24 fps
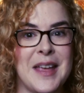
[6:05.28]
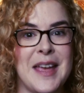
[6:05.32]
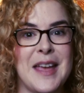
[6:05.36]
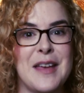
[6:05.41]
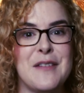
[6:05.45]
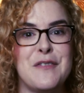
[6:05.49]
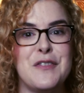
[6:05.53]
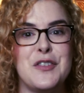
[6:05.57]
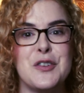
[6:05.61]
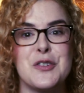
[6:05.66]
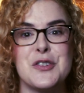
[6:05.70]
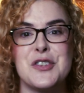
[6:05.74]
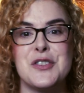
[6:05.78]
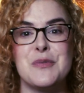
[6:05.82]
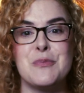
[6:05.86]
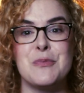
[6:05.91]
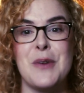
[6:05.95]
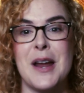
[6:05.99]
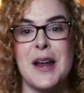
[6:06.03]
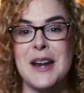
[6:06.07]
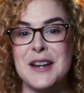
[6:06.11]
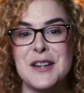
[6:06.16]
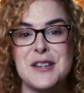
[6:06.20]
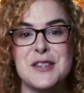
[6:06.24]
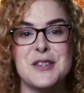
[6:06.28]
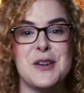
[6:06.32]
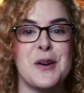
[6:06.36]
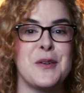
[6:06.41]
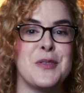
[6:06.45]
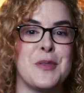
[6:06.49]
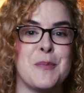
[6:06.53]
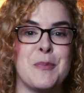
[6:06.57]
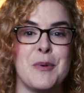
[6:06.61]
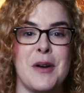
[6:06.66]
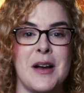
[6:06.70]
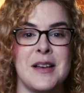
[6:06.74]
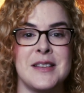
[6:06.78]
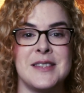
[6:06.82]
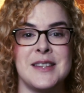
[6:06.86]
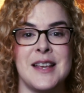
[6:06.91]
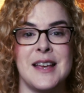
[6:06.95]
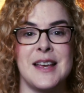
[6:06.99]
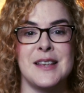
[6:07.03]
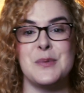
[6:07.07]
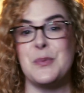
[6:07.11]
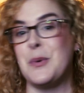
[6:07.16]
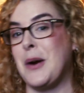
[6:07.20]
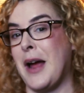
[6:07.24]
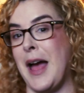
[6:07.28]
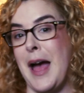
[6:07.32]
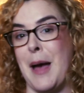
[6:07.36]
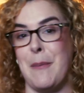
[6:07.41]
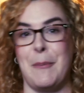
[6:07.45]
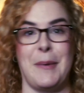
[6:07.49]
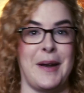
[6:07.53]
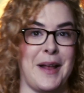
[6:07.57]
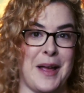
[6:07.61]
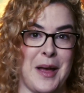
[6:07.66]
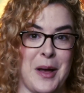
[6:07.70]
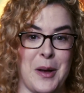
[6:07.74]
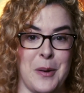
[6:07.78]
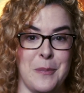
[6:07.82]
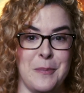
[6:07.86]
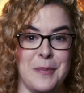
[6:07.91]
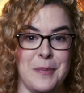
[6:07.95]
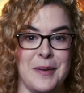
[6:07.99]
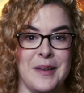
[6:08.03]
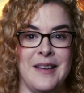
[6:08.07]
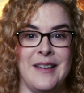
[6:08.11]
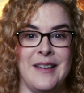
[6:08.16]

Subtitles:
If you're ready to start the process, we're happy to help.